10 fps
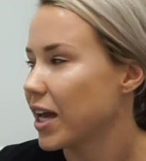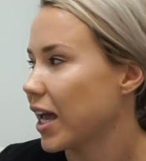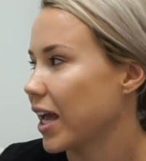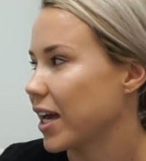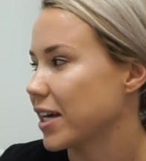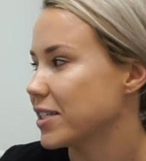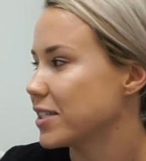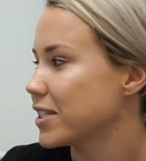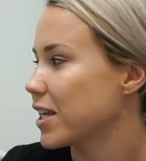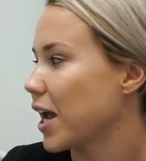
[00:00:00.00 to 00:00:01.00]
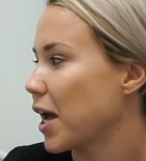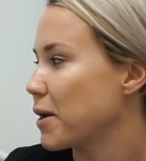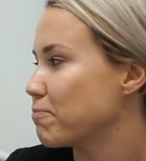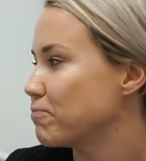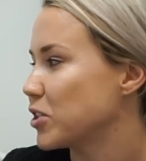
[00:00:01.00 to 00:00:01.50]
and
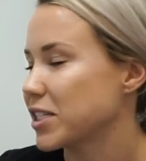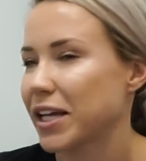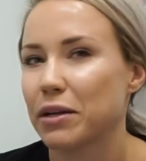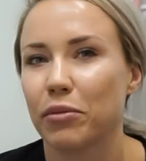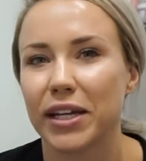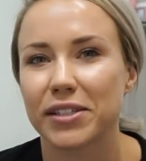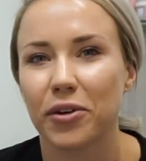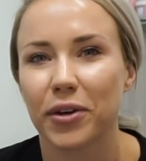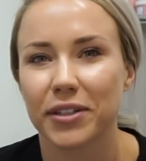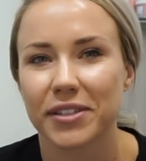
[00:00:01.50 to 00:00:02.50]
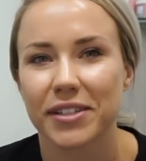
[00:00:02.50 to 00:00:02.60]
just let it play its course.